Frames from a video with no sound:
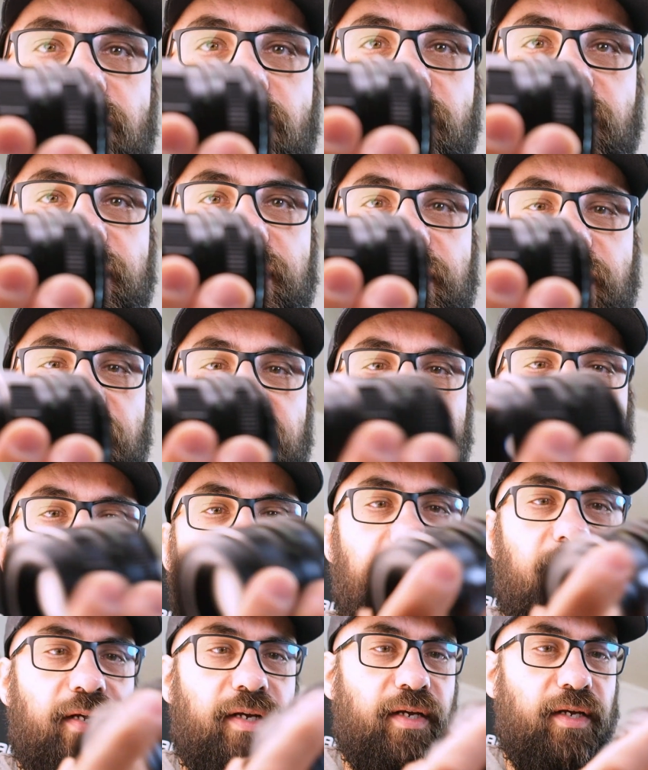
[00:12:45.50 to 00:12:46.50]
focus
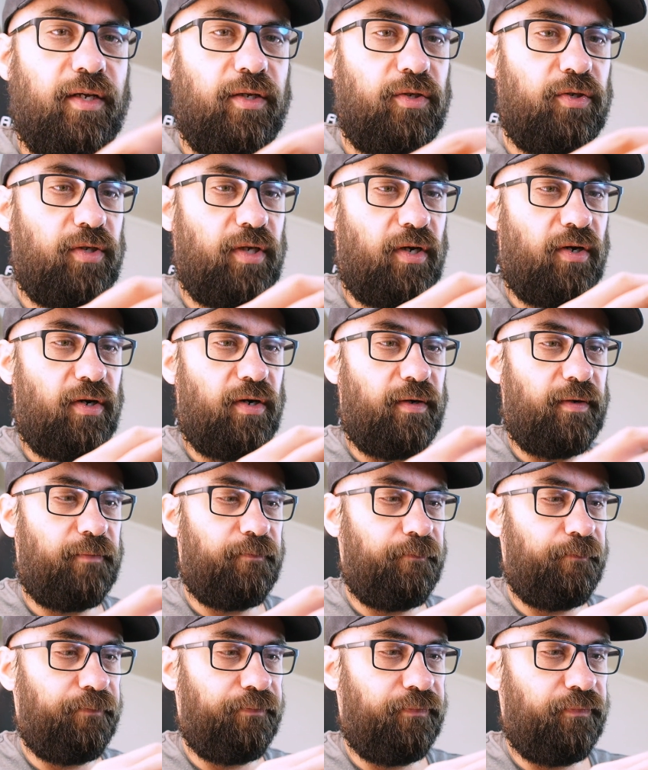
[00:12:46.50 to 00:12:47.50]
lens. So
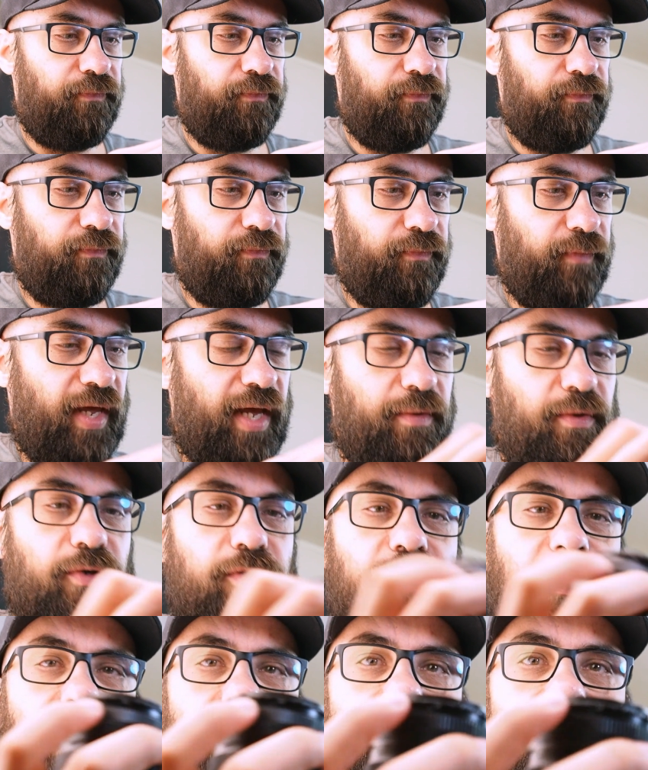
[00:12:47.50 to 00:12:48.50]
I'm
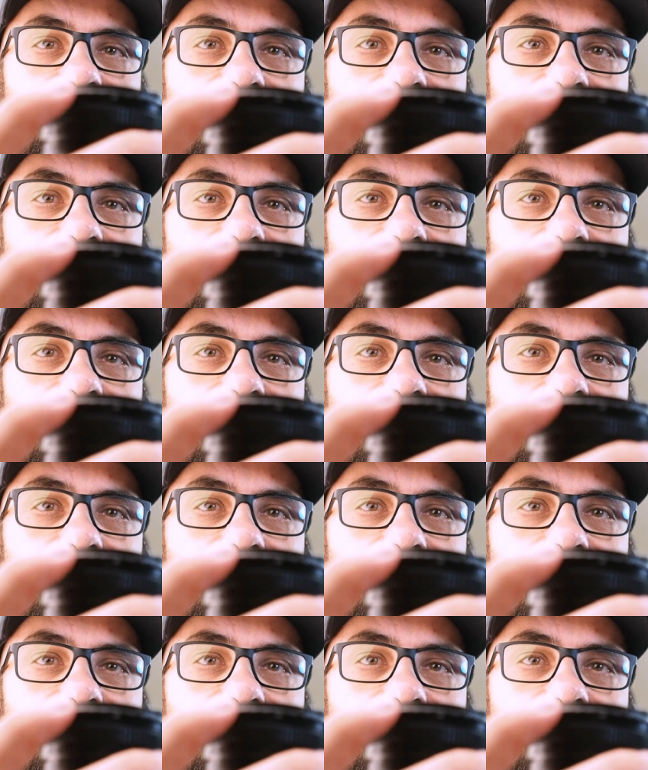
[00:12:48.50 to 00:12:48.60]
using